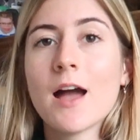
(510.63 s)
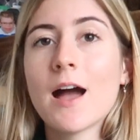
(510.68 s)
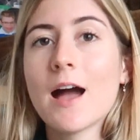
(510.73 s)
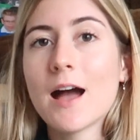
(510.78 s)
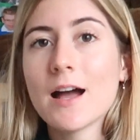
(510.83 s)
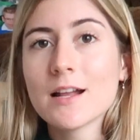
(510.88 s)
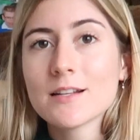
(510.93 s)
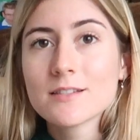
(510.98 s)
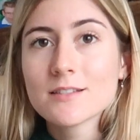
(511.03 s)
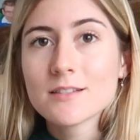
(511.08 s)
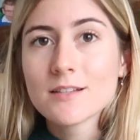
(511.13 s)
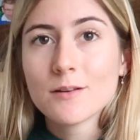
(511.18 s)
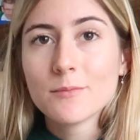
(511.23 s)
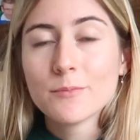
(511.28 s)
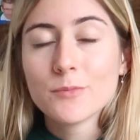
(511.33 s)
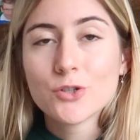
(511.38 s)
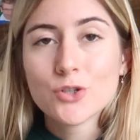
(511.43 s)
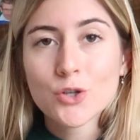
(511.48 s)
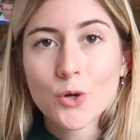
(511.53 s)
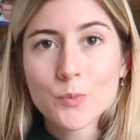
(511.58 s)
add
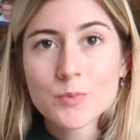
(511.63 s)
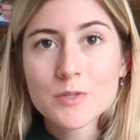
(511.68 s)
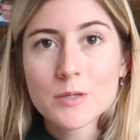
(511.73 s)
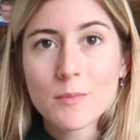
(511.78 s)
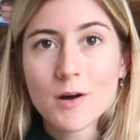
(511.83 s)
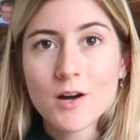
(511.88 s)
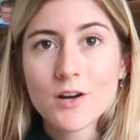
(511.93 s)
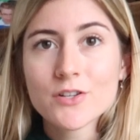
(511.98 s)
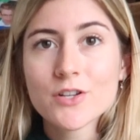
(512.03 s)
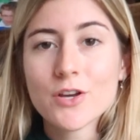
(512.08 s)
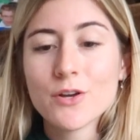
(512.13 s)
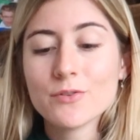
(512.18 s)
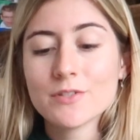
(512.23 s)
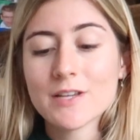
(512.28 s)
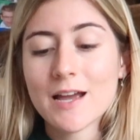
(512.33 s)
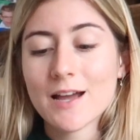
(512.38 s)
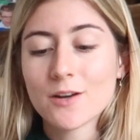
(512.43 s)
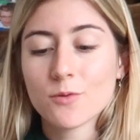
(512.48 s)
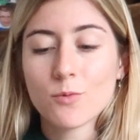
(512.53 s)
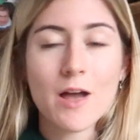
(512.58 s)
some chopped tomatoes,
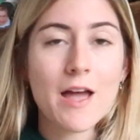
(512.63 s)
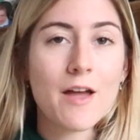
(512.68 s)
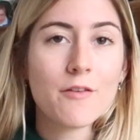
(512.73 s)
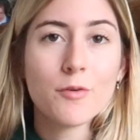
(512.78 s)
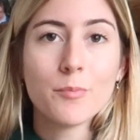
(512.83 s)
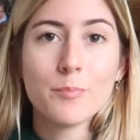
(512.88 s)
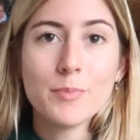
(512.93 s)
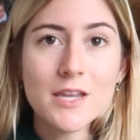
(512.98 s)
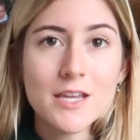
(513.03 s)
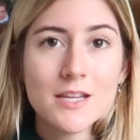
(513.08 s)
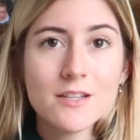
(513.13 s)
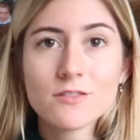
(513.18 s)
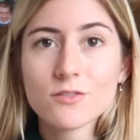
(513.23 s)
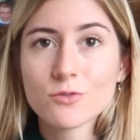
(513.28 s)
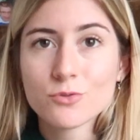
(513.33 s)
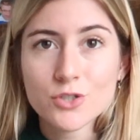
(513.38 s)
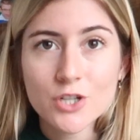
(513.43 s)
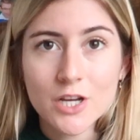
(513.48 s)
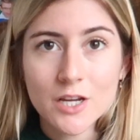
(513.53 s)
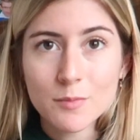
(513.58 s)
add whatever beans or
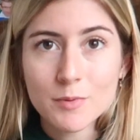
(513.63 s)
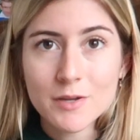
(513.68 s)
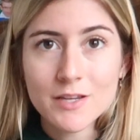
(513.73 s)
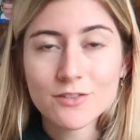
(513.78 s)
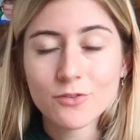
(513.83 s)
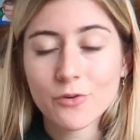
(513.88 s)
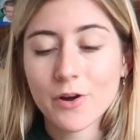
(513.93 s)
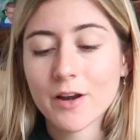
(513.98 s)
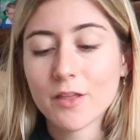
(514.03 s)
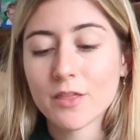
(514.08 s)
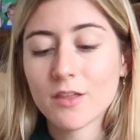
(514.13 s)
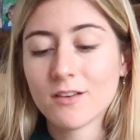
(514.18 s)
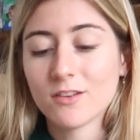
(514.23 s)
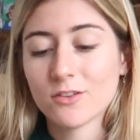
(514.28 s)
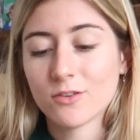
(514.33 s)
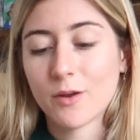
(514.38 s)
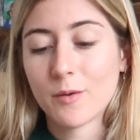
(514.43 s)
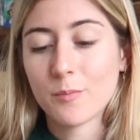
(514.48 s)
chickpeas or anything. So I